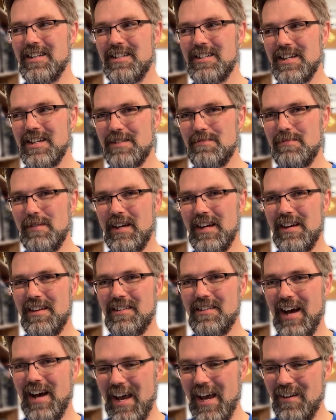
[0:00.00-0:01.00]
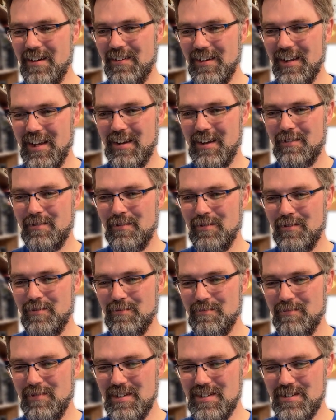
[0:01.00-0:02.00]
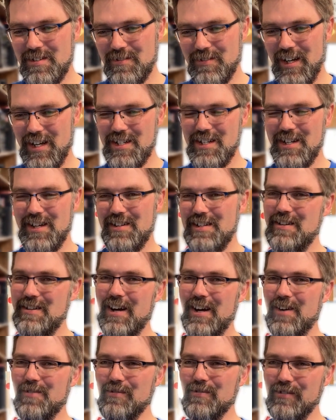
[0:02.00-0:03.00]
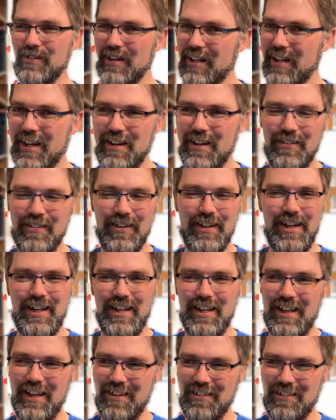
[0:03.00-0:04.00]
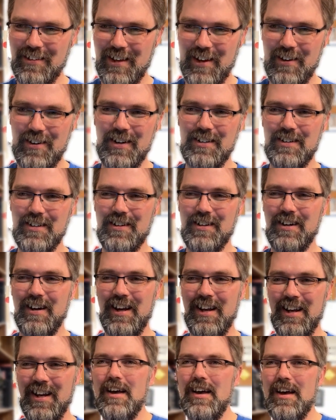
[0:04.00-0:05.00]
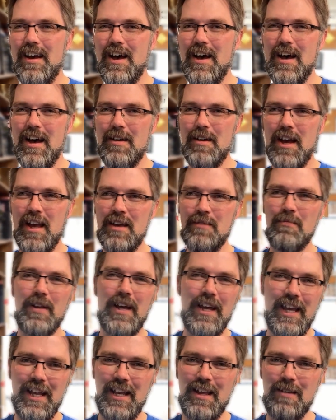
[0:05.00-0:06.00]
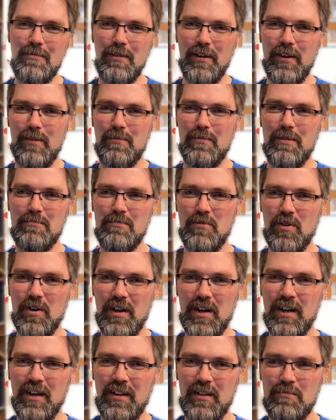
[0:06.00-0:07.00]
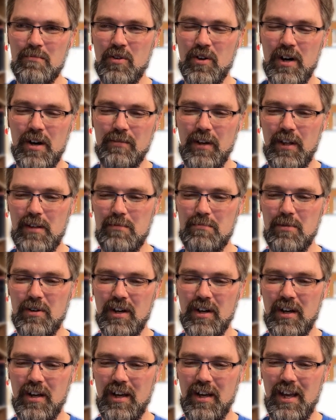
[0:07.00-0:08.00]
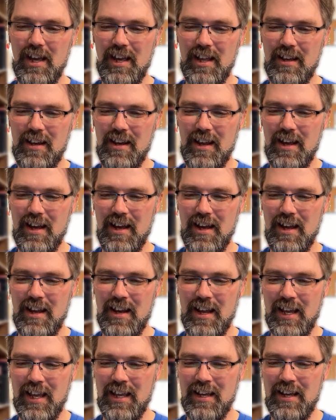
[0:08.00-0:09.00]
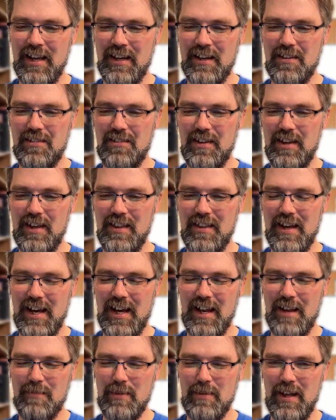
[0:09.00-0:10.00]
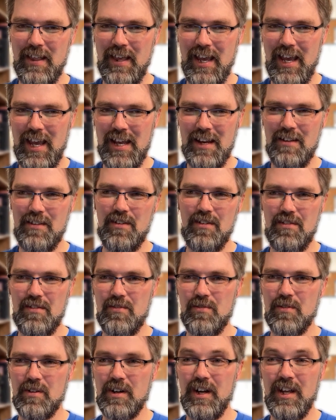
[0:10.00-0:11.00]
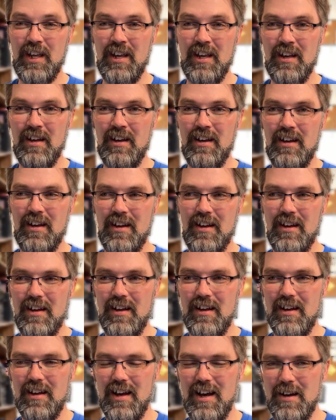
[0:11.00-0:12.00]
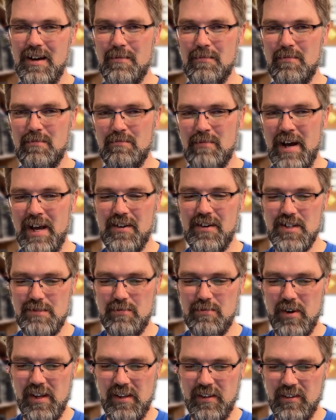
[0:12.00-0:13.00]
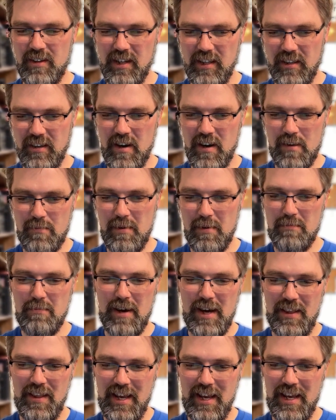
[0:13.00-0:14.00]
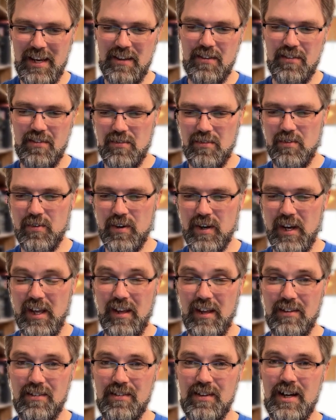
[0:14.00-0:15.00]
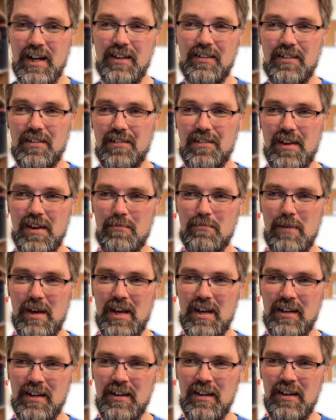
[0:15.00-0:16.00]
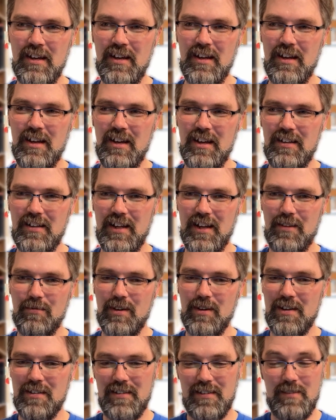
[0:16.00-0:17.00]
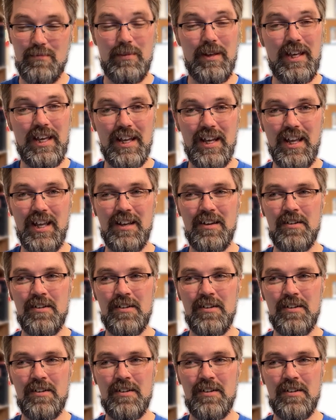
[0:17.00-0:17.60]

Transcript: Just because I don't like Mister Rochester. I really don't like his character, and I, I am liking him a little bit more the more I read the book, and and I can kind of see that by the end of the story, um, minor spoiler alert, but by the end of the story, he's not the same man that he was at the beginning.